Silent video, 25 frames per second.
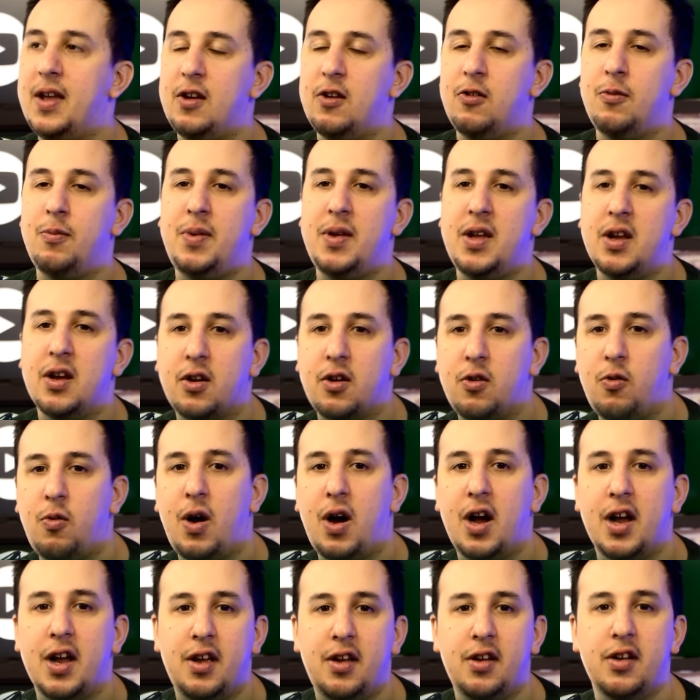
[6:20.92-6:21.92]
he would be a
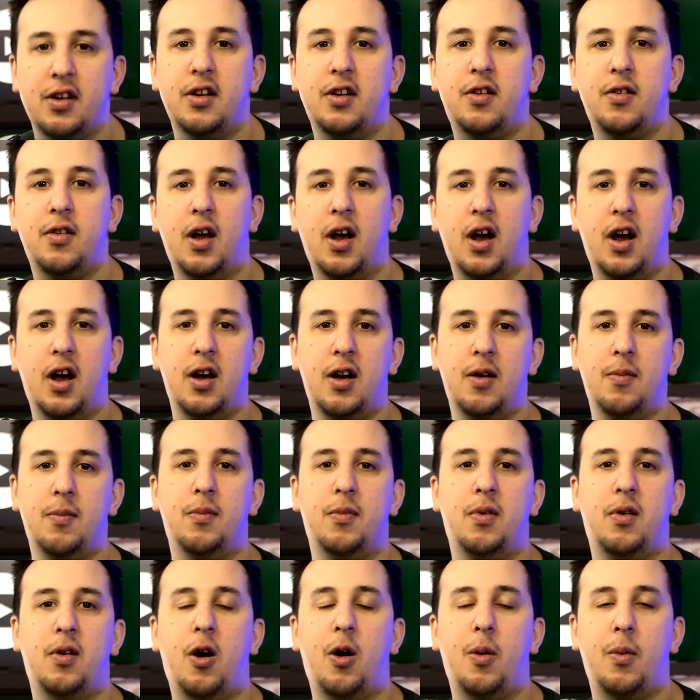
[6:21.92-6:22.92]
quite a good
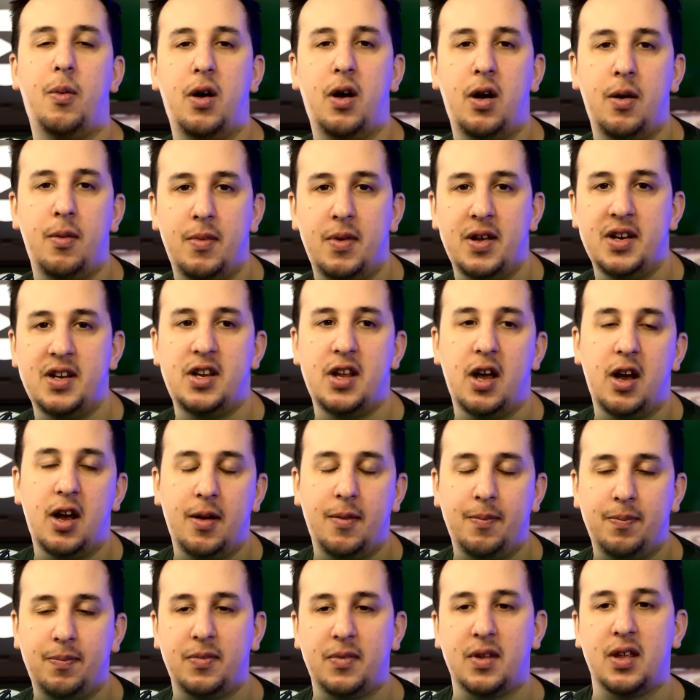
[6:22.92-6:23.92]
um, um, a,
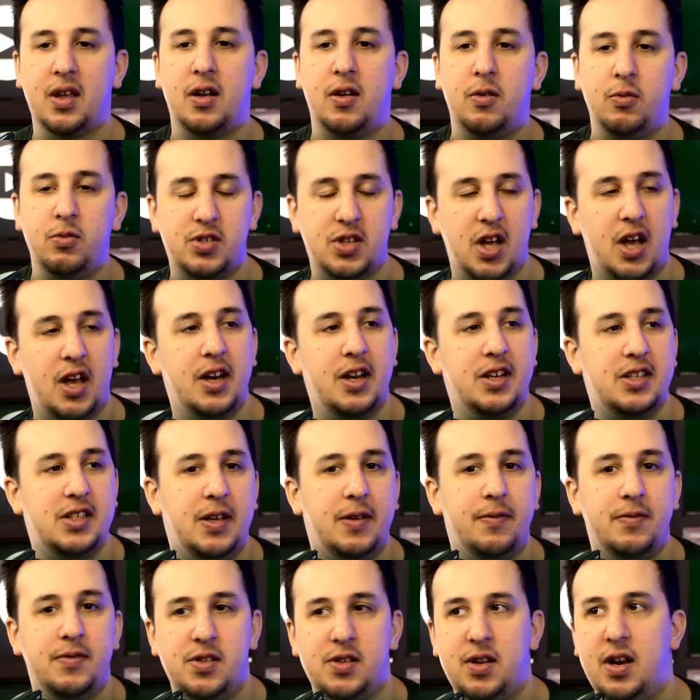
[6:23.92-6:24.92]
um,
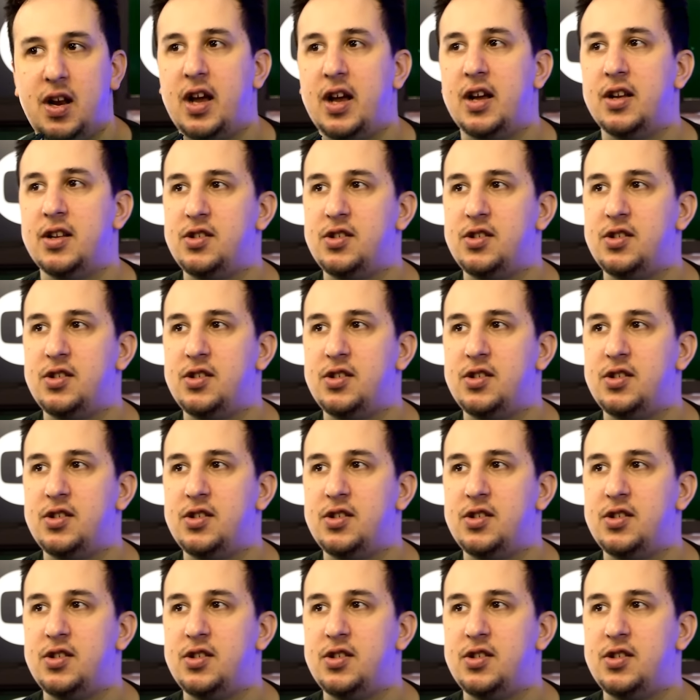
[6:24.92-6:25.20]
alternative to like